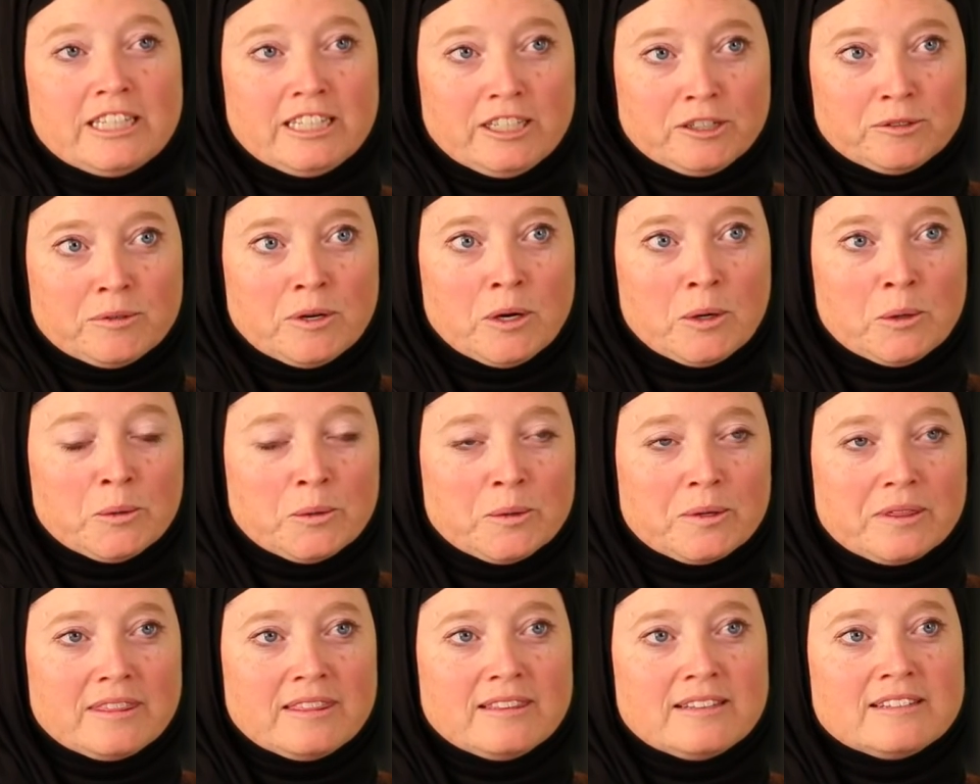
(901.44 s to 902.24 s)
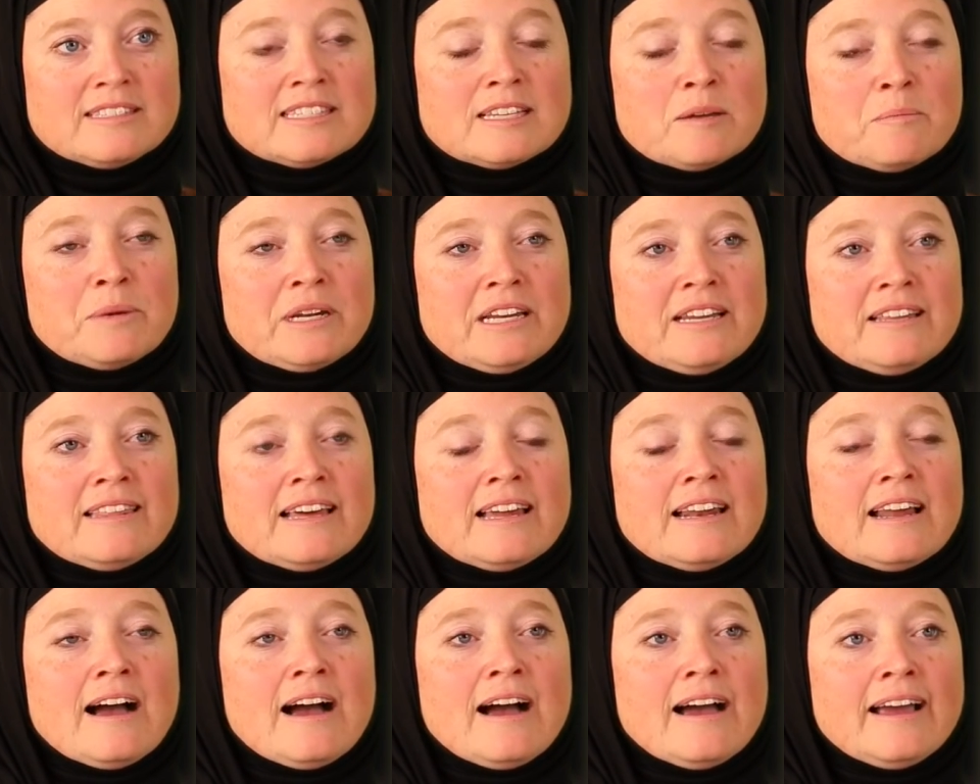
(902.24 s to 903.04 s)
hero, somebody
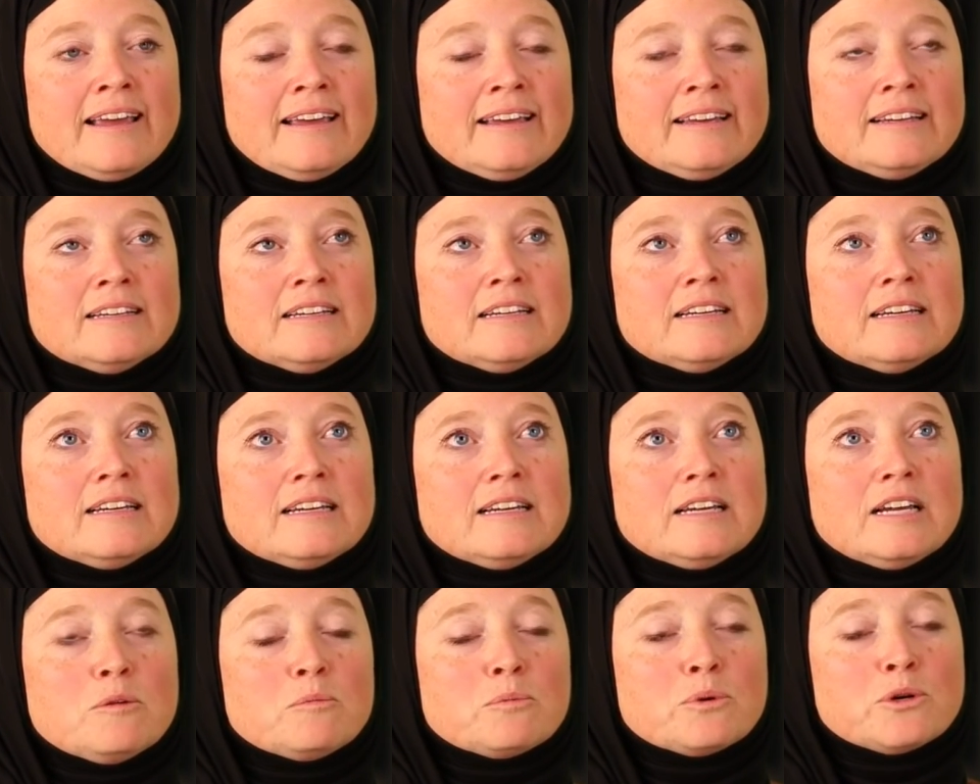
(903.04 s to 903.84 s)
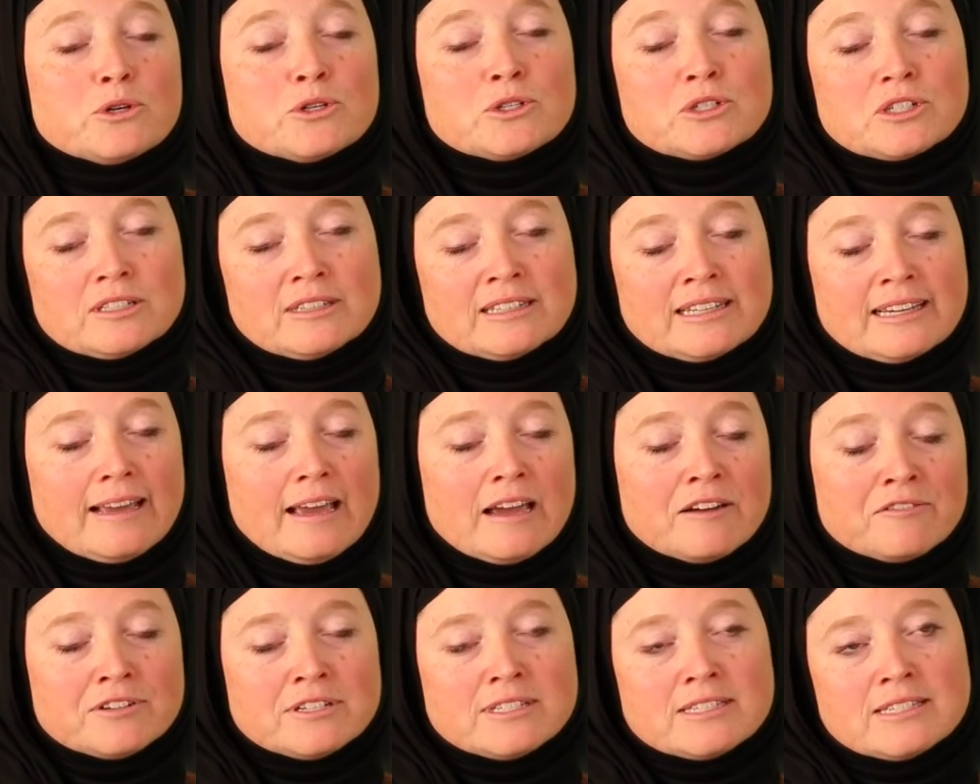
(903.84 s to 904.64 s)
that I personally
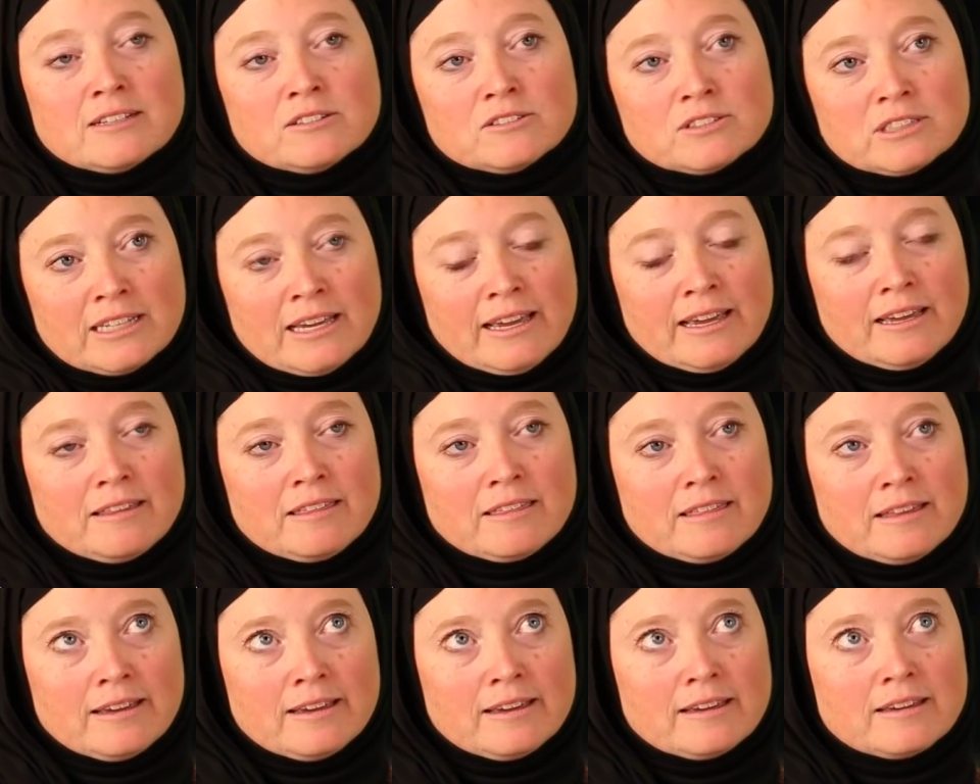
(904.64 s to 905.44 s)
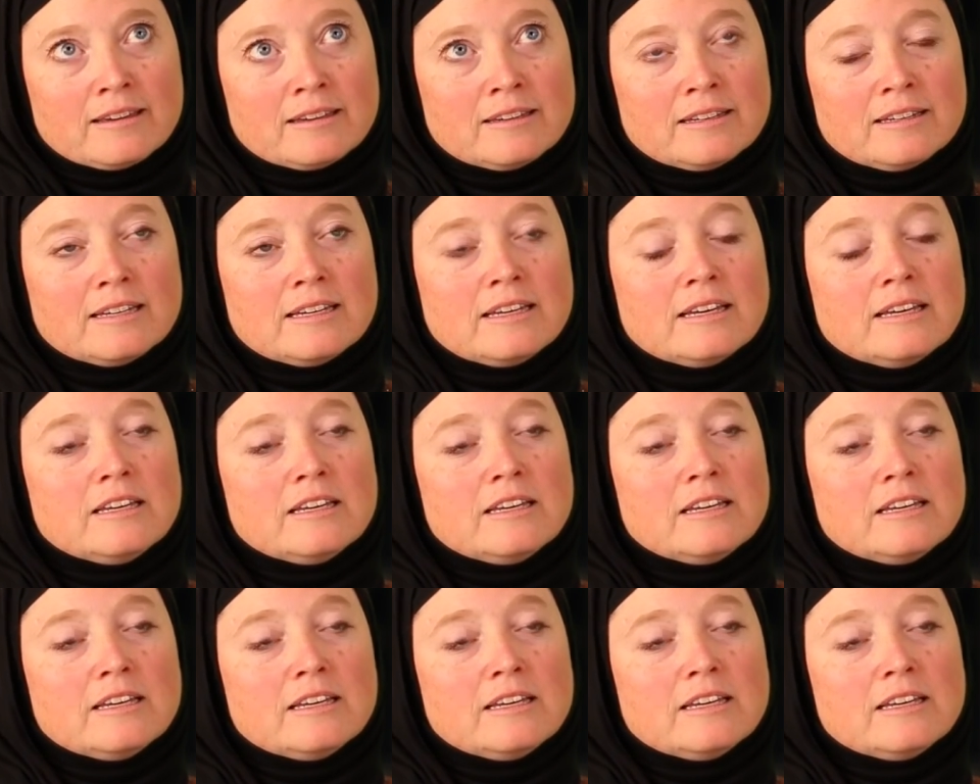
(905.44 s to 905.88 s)
every single day think,